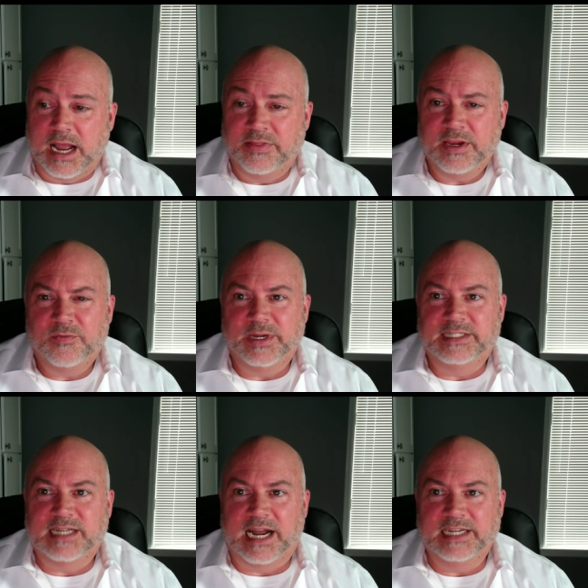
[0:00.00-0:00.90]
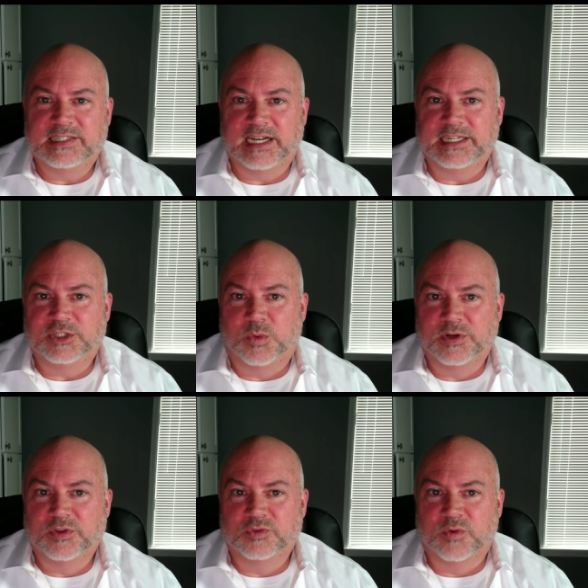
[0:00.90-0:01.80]
I think if we dissect each
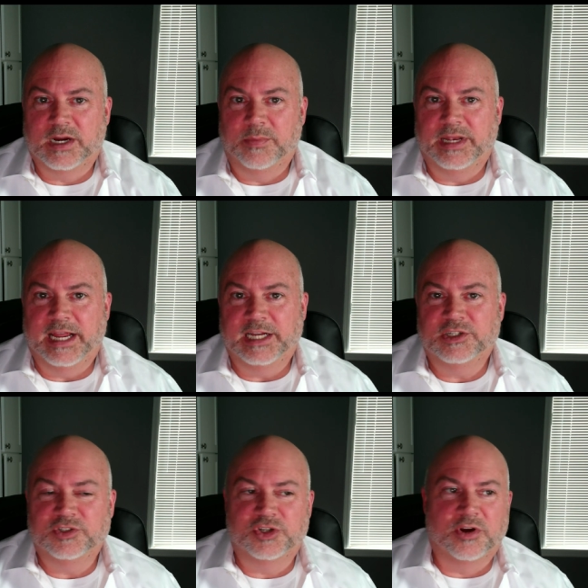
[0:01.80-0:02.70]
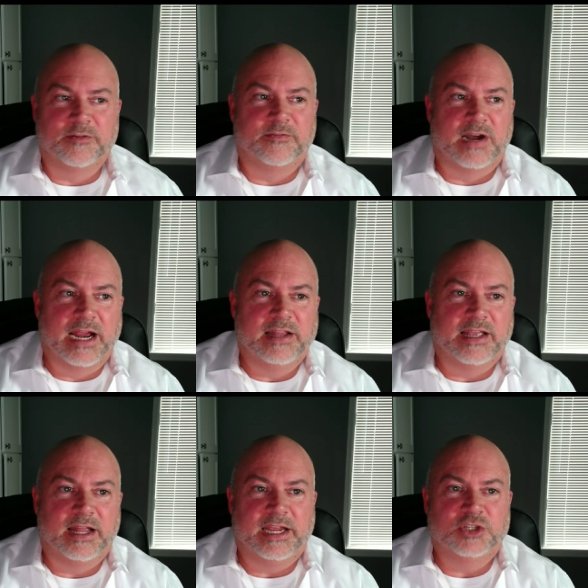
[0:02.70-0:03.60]
one of those recommendations, you're going to find
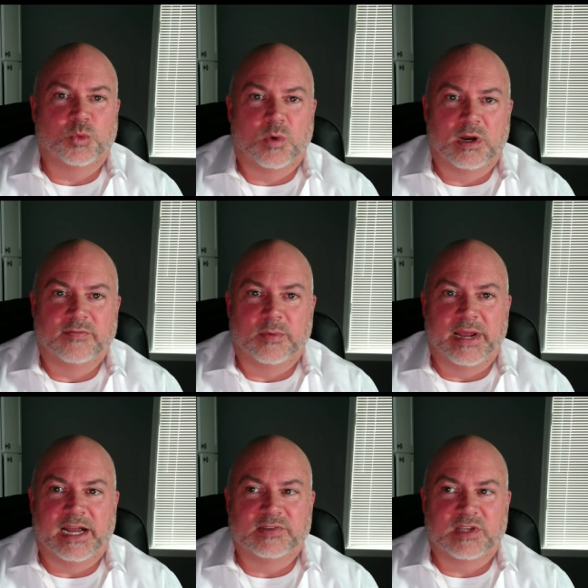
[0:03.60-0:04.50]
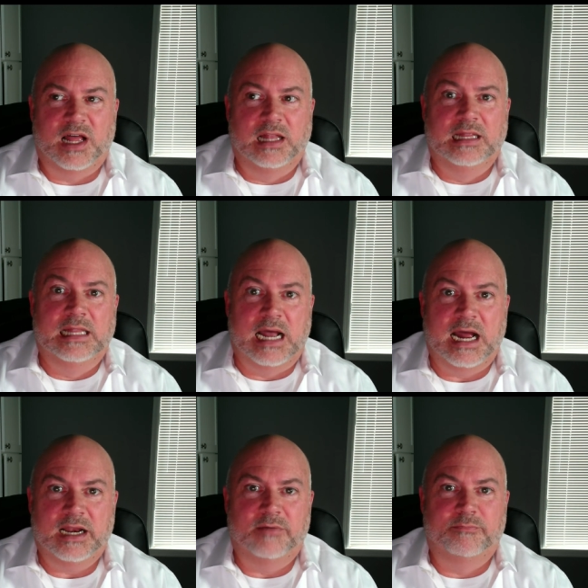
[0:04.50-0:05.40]
that each one of them has a
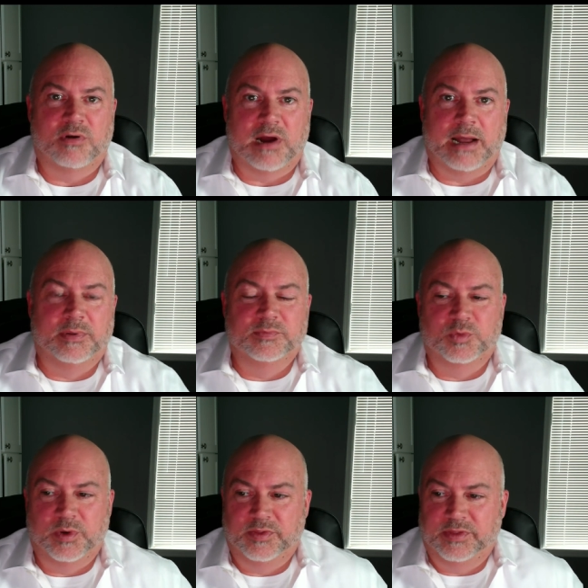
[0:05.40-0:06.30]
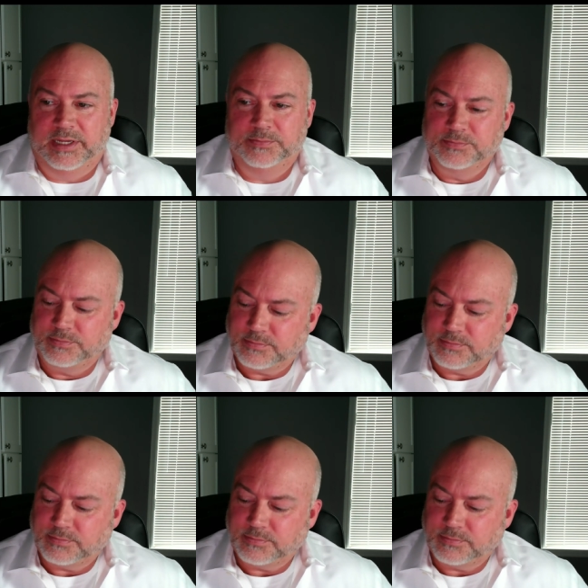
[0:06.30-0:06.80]
lot of problems with it.